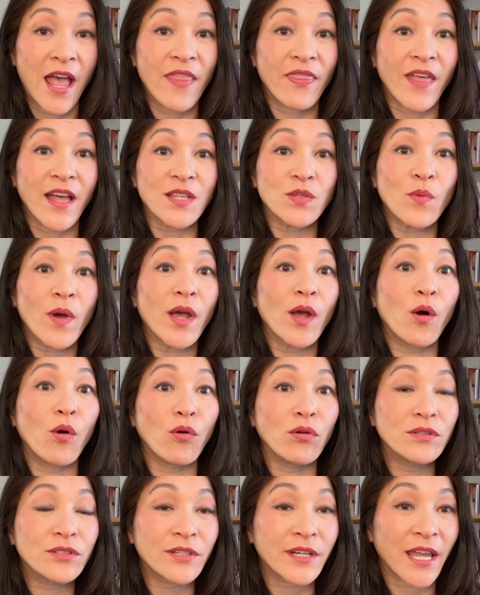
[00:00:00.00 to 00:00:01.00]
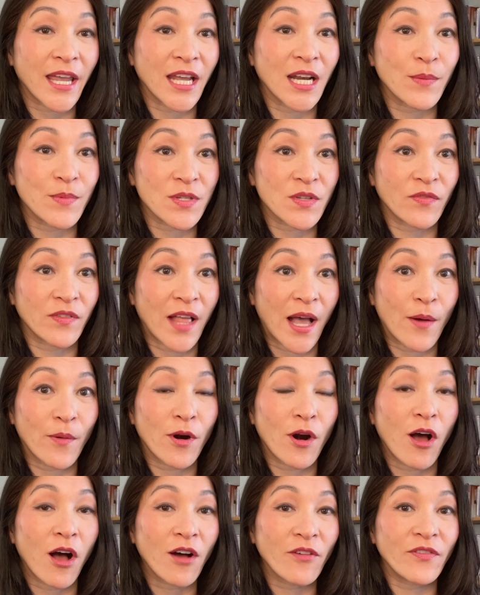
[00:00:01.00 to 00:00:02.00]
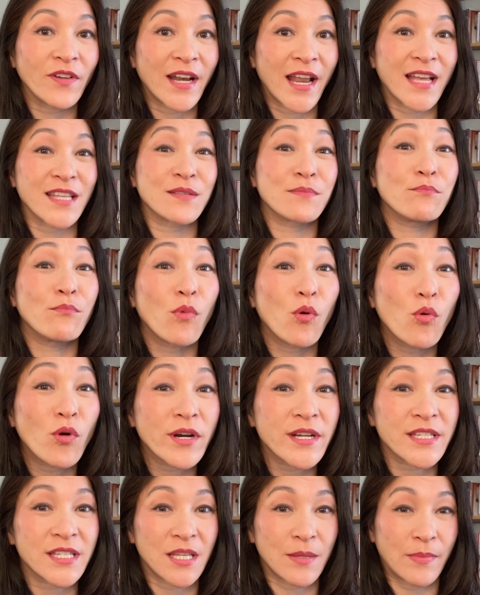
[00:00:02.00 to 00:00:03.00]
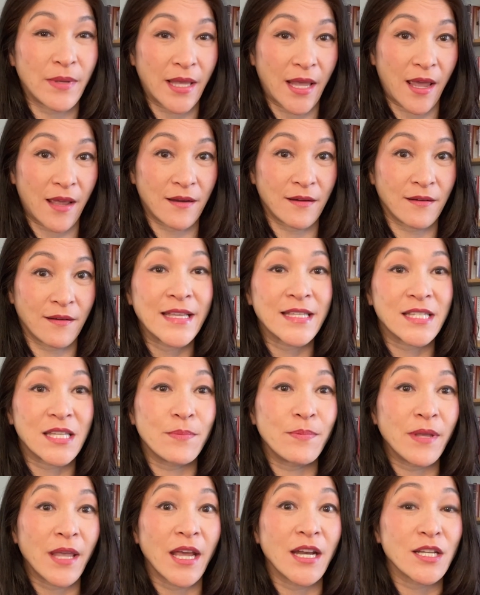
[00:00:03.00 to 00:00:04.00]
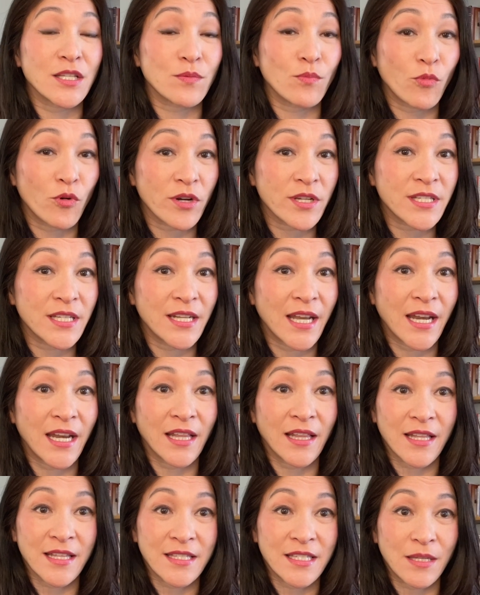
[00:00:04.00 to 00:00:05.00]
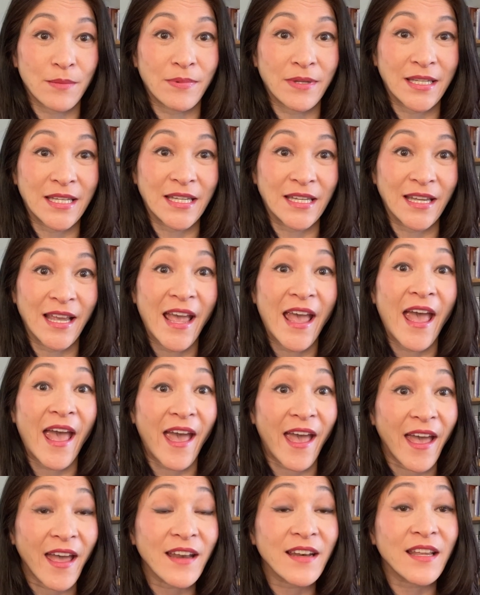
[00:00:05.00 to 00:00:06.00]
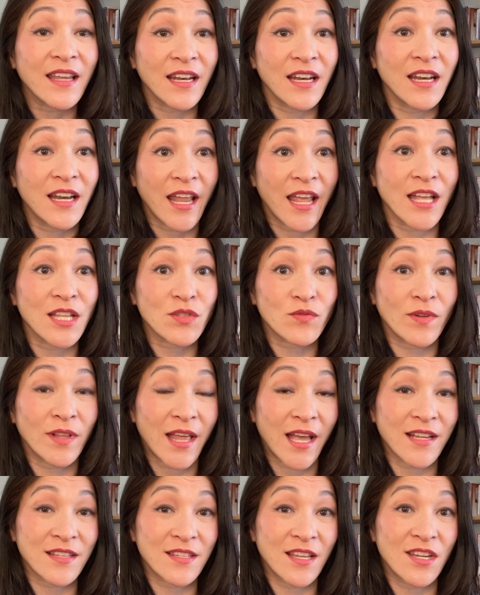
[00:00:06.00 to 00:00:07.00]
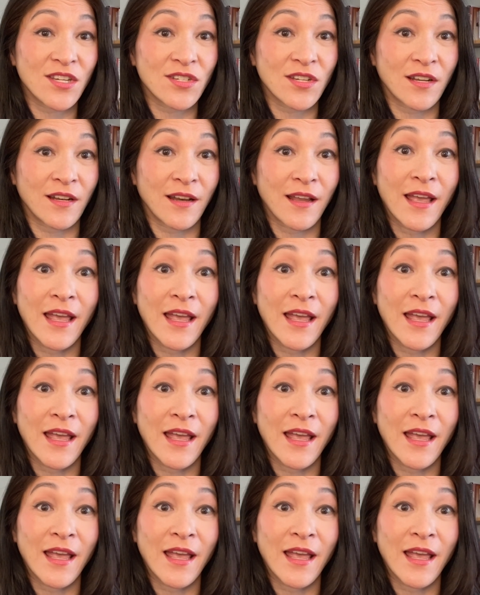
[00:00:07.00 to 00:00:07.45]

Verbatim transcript: That's why older cannabis flower often has more CBN. CBN is more sedating than CBD and can enhance relaxation.